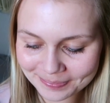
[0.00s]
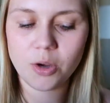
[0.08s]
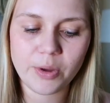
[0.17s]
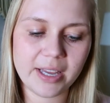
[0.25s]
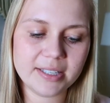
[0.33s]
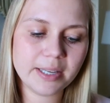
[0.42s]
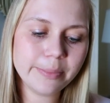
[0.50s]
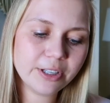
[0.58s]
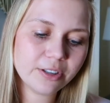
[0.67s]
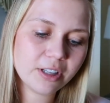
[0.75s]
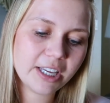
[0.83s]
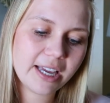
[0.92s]
Okay,
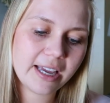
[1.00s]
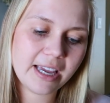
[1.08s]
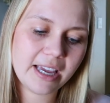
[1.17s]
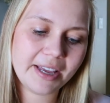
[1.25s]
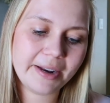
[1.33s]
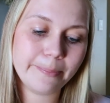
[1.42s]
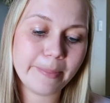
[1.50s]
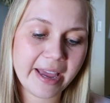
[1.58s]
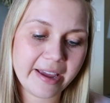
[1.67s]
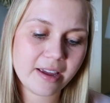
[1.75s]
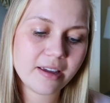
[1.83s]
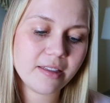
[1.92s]
similarly in
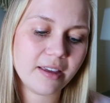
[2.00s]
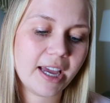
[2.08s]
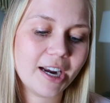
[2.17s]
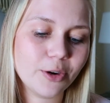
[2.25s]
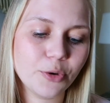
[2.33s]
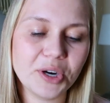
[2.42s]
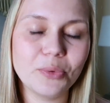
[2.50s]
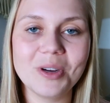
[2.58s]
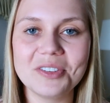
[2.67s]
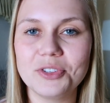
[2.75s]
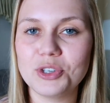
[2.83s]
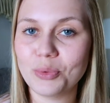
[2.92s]
May, the category
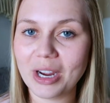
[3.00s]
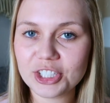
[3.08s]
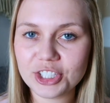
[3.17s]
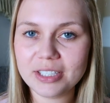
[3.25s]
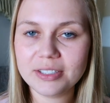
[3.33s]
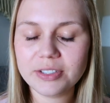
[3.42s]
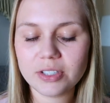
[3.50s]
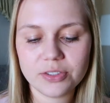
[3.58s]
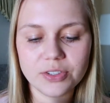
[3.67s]
was directions,